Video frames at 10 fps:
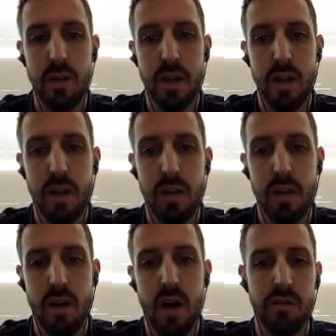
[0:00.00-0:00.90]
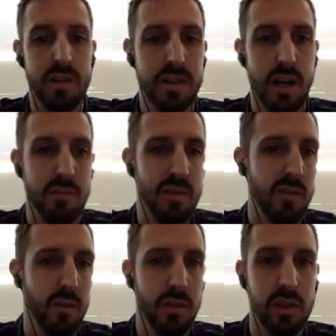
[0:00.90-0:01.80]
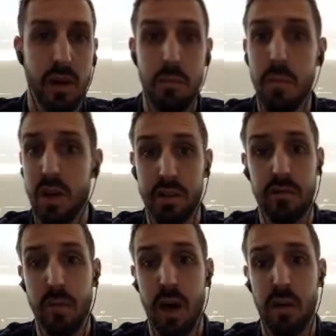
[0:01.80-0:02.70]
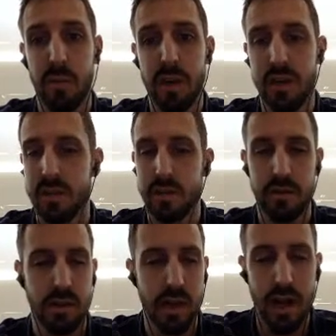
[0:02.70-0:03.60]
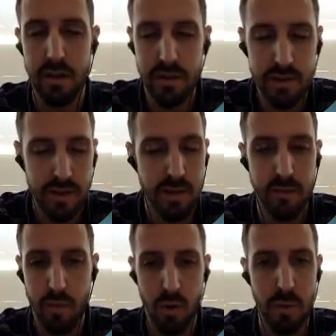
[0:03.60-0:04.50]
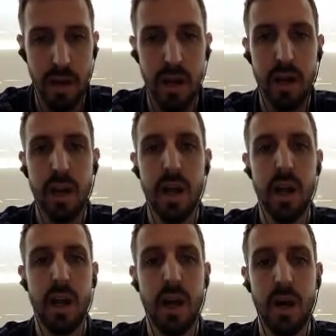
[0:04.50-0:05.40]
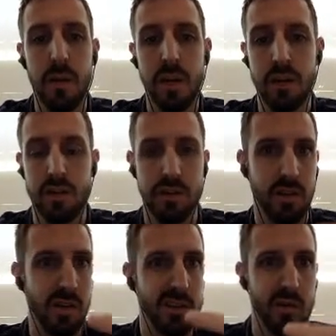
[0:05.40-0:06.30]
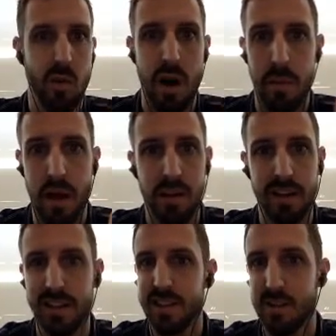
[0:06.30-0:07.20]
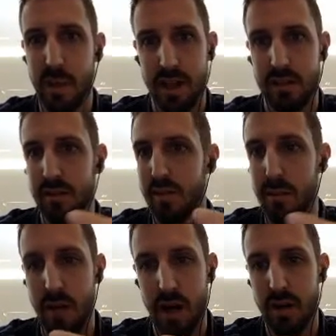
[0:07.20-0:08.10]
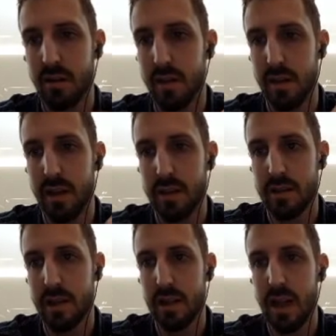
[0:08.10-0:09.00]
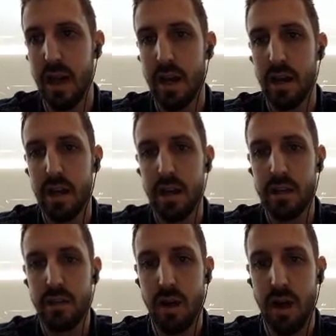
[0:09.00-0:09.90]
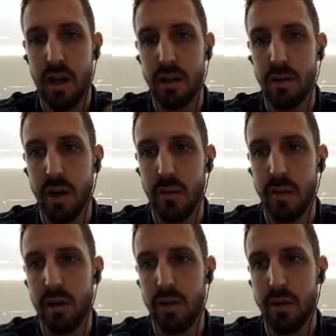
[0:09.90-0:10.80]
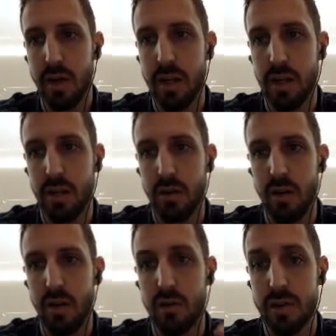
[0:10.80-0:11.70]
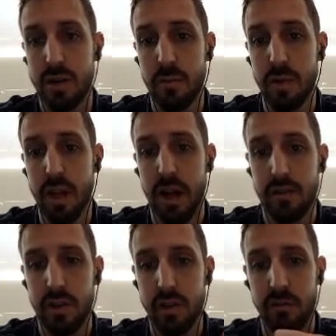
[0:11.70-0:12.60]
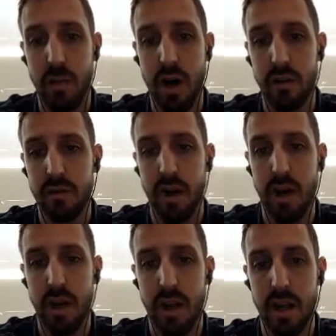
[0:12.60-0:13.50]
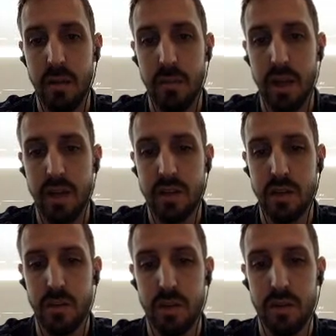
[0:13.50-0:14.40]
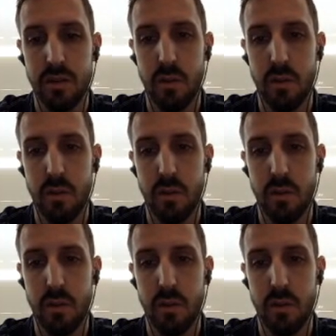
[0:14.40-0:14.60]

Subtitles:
and oftentimes if you're building a bunch of model pages, they're going to have the same format, and you're just going to swap out like the specs of the model and things like that. So I highly recommend creating your own template after you've modified a page template to